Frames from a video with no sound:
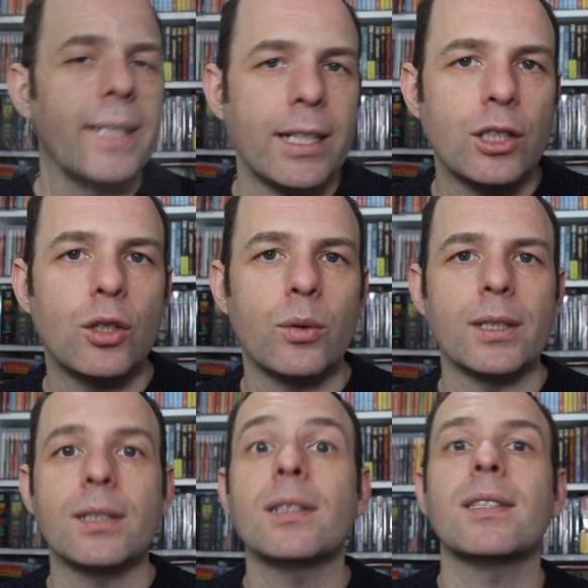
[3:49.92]

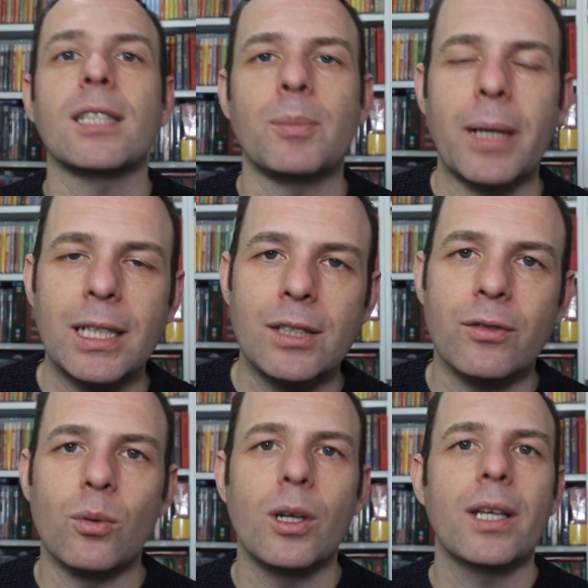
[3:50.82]
dangerous and
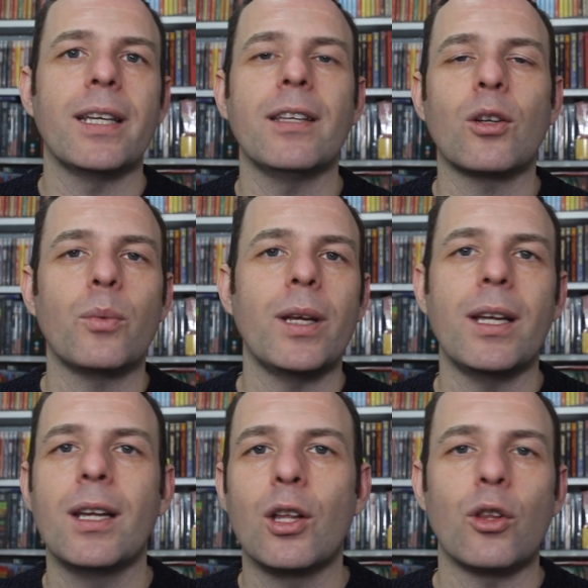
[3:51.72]
suspenseful. Either
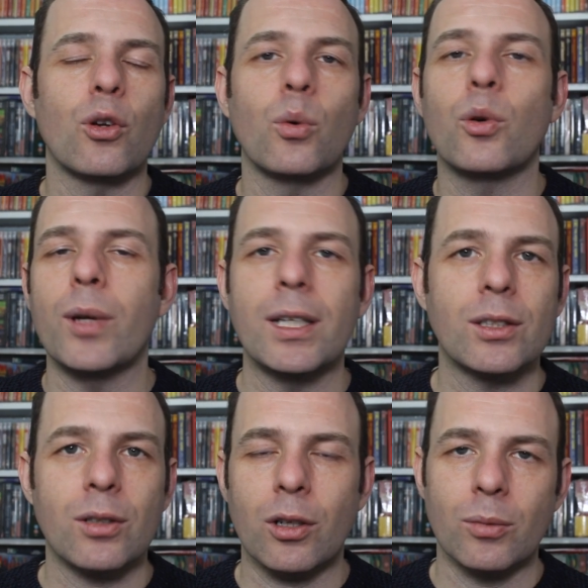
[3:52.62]
way, they're all great
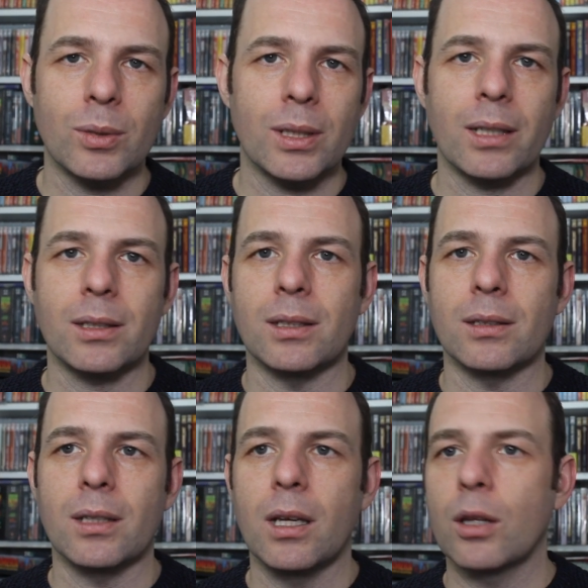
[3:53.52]

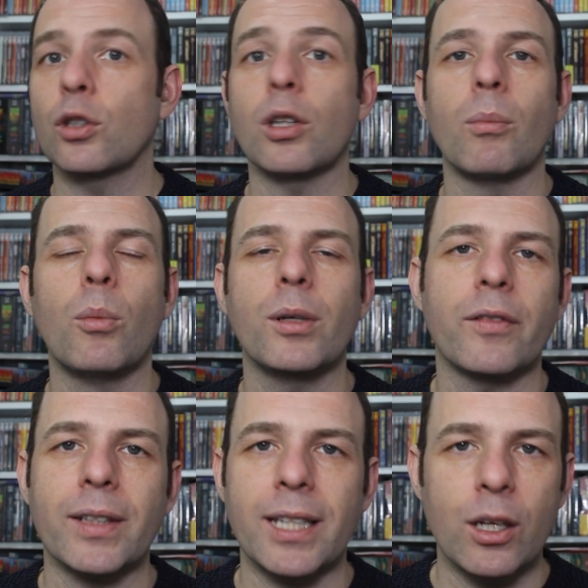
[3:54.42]
circumstances. There's a moment
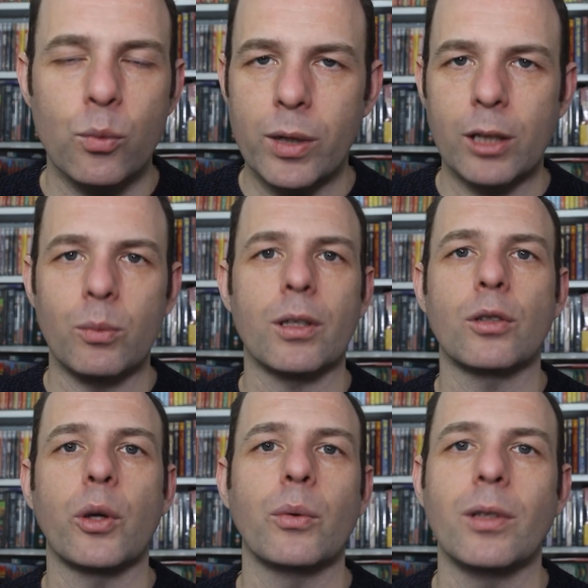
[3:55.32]
of an air raid where they're
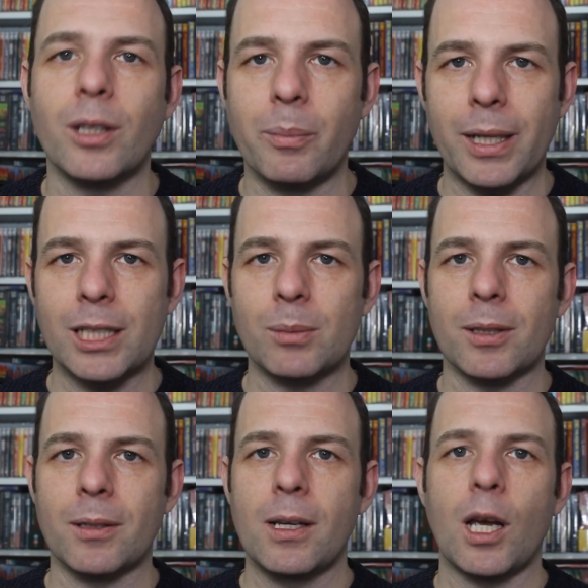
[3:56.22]
down in the
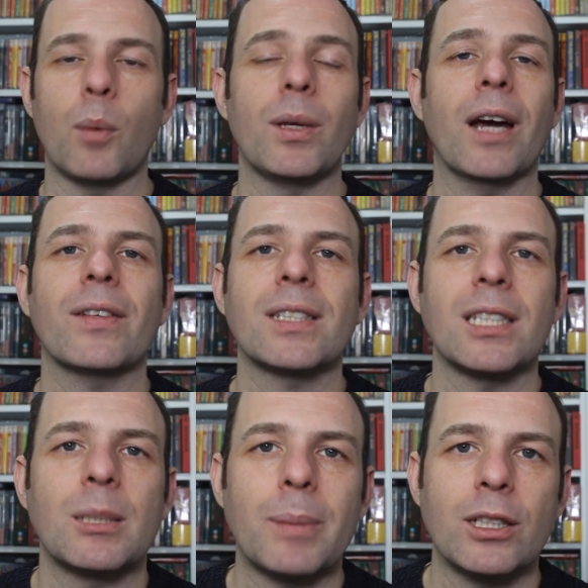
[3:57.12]
basement and we have a
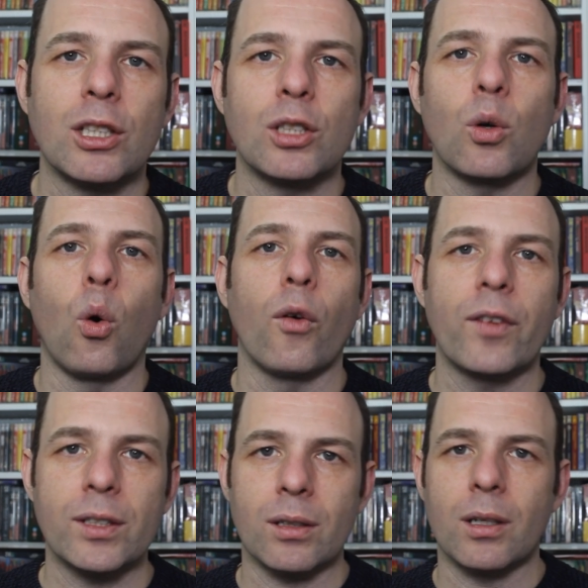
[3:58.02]
suspicious
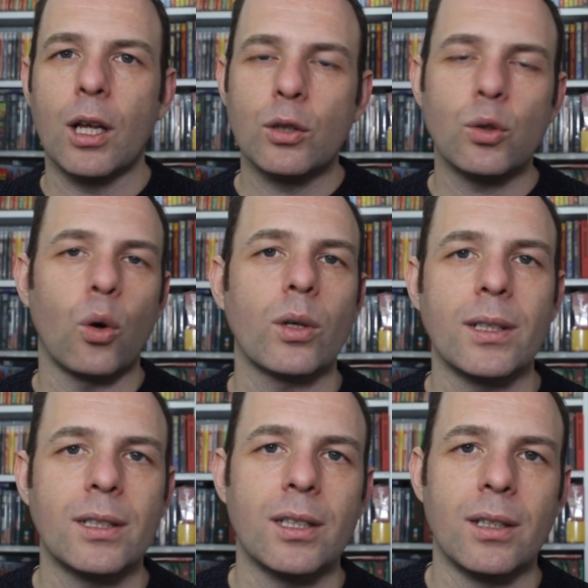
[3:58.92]
officer
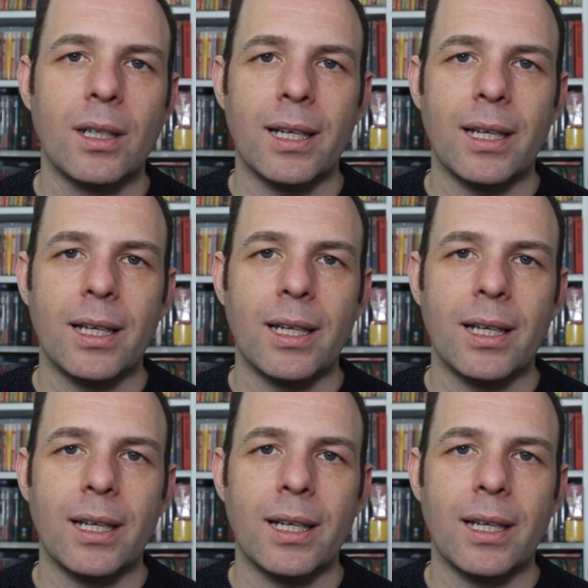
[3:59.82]
talking to